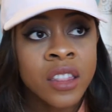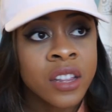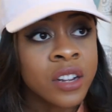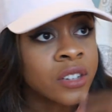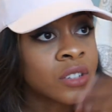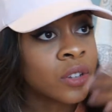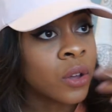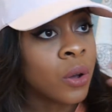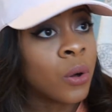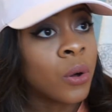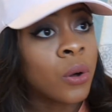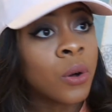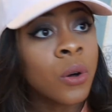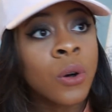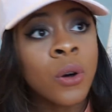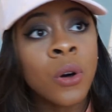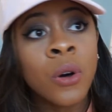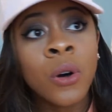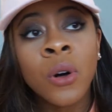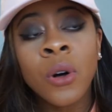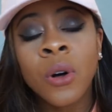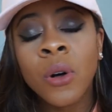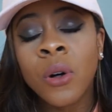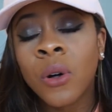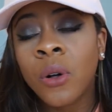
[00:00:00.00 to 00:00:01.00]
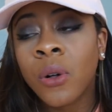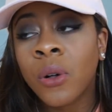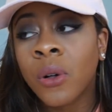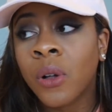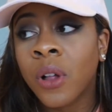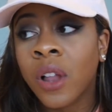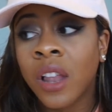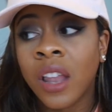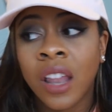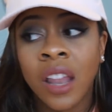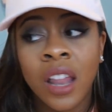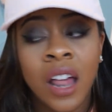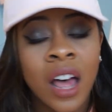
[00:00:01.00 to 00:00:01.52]
There's a
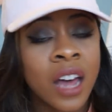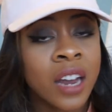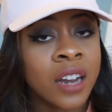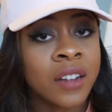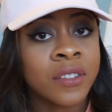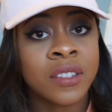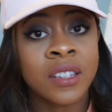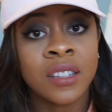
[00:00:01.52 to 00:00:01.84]
whole lot of